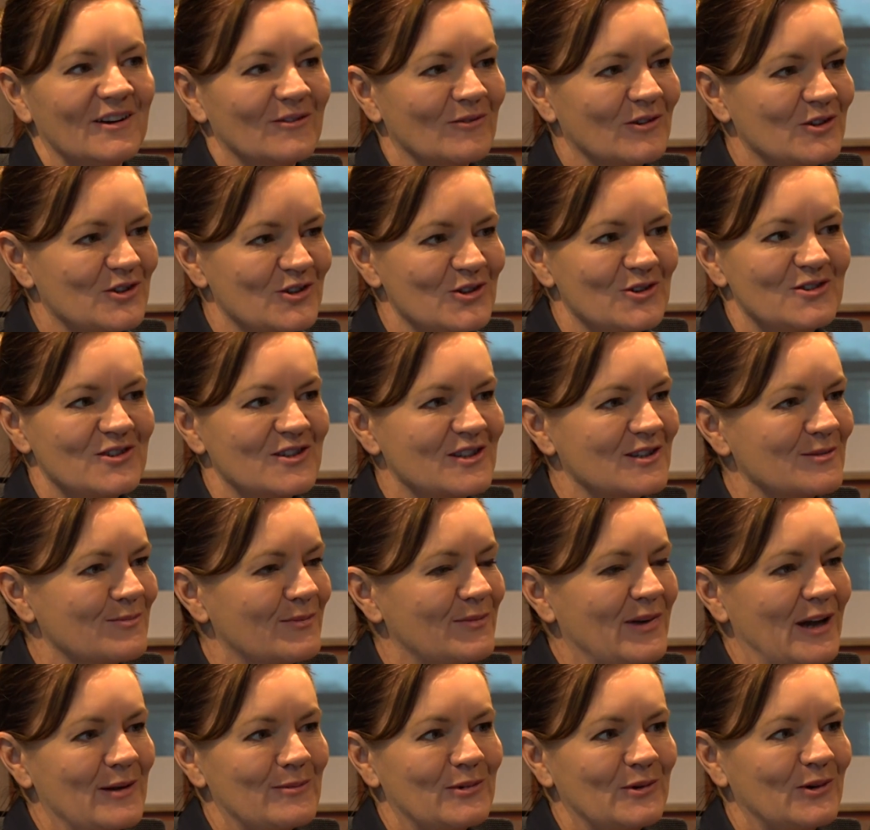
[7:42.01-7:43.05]
reduces
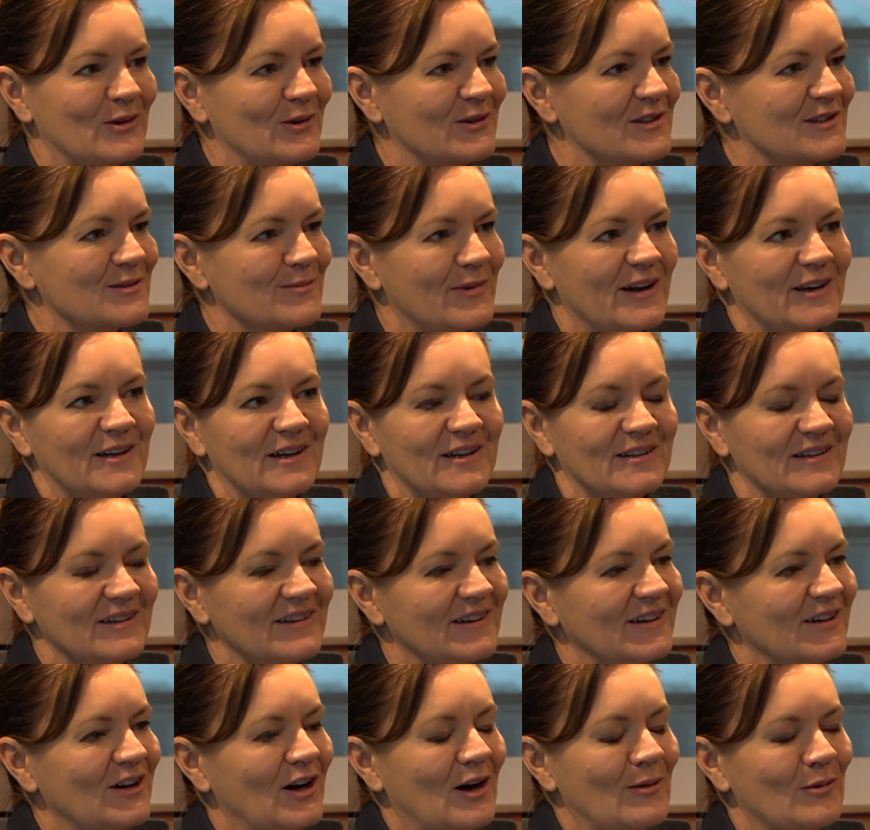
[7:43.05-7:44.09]
people who are speeding,
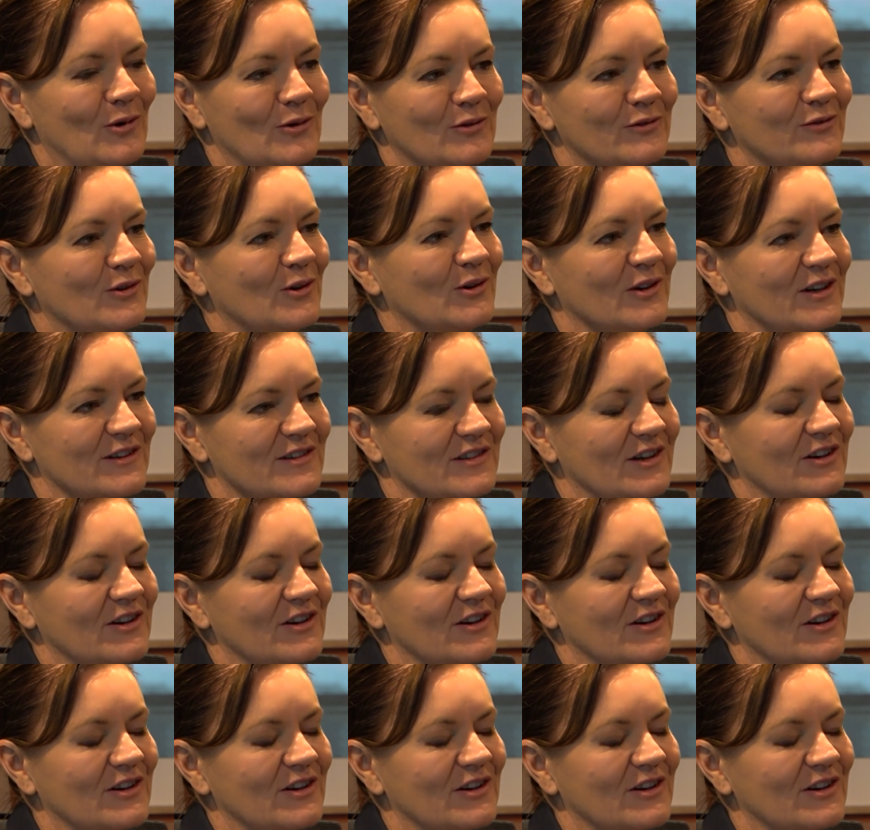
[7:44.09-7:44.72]
I'm all for it.